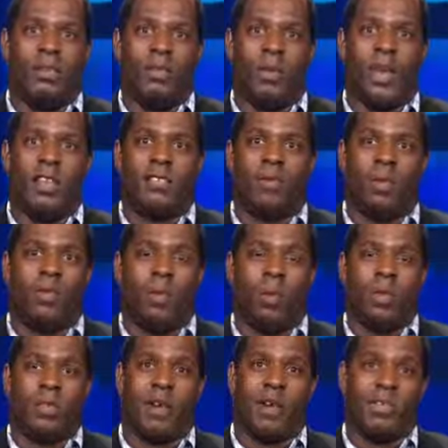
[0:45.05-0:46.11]
greatest
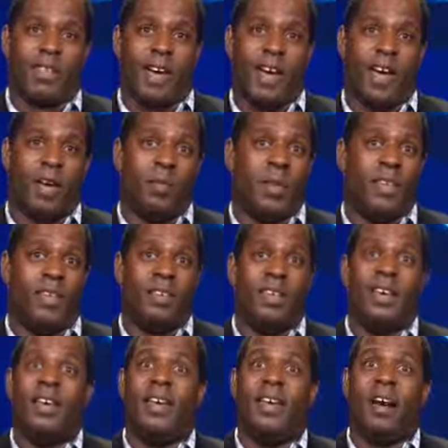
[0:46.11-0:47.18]
performers of our time, and
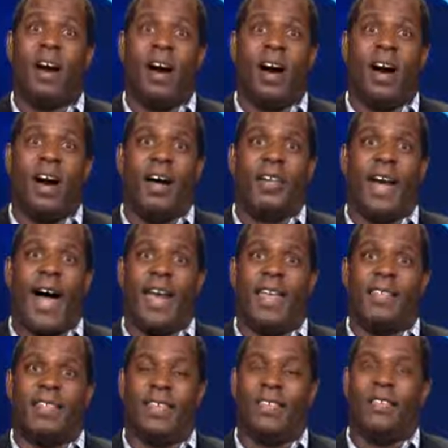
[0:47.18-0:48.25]
uh, I
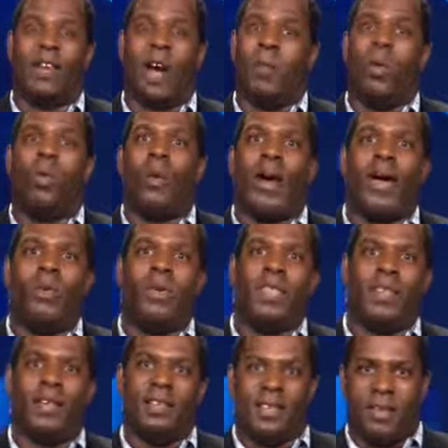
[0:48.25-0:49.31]
didn't come away with
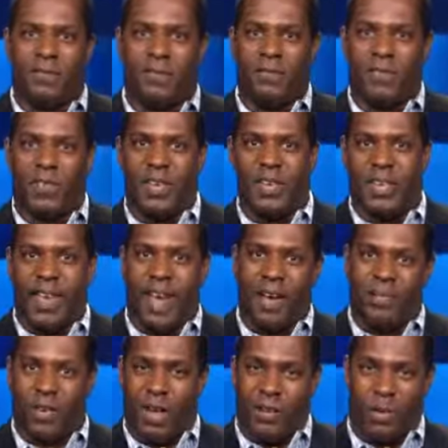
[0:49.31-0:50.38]
any different feeling
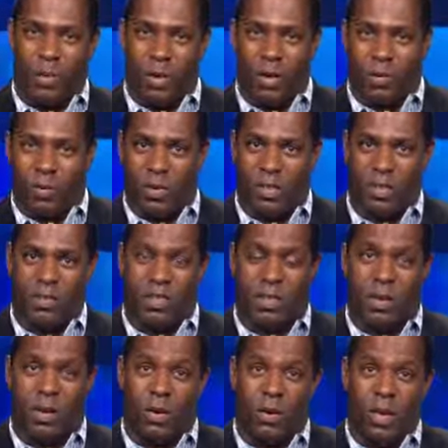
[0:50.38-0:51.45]
after having worked with him.
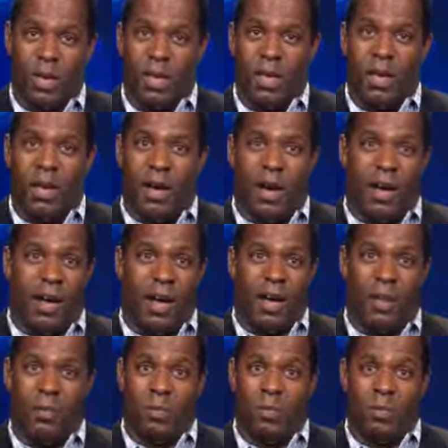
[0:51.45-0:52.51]
So
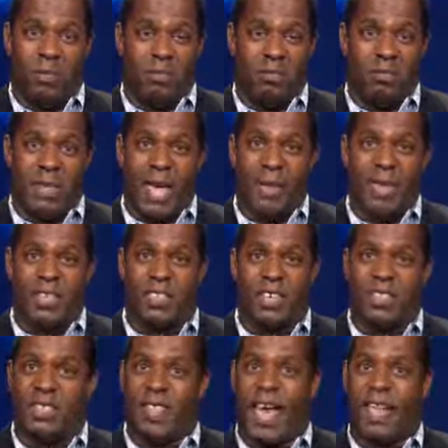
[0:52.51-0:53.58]
uh, maybe he's
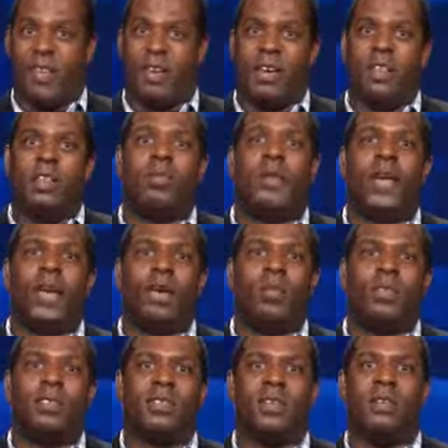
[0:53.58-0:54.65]
just that good to be
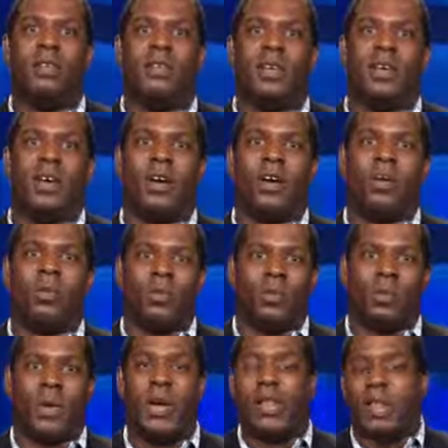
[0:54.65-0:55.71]
able to you know
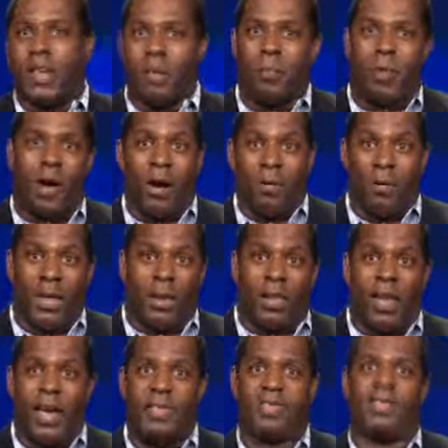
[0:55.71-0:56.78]
really
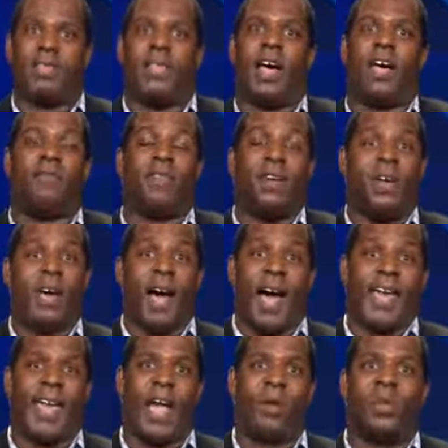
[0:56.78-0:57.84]
compartmentalize his life.
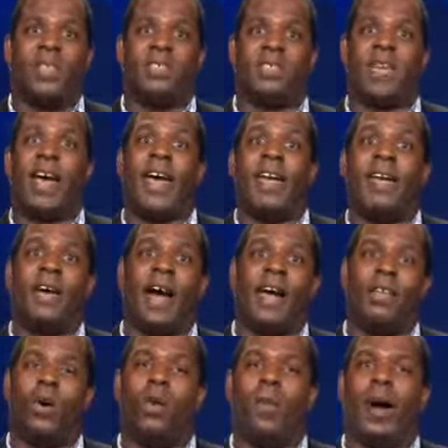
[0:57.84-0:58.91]
I can't really say. I
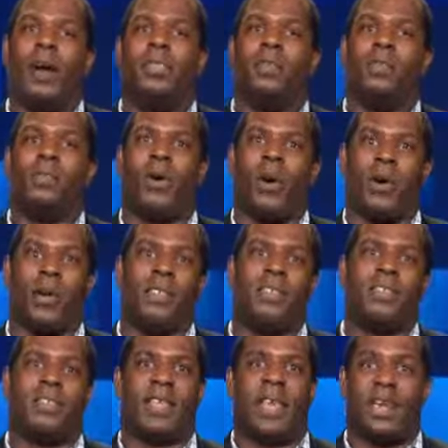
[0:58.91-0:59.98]
know about the part on the
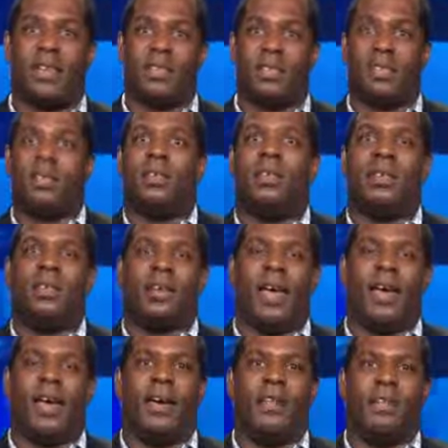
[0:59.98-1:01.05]
stage,
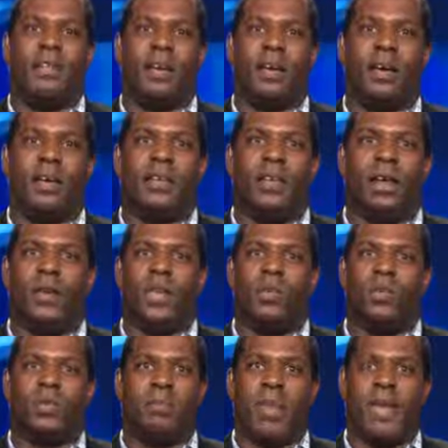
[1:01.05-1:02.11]
and uh, you know he
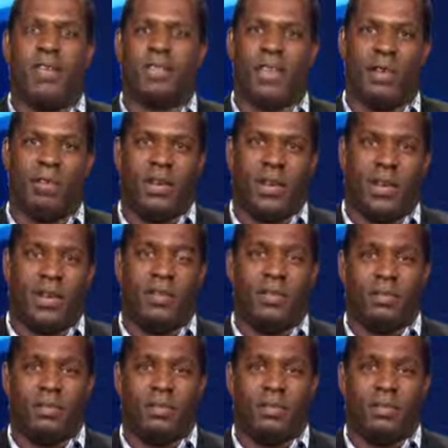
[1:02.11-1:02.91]
was amazing every day.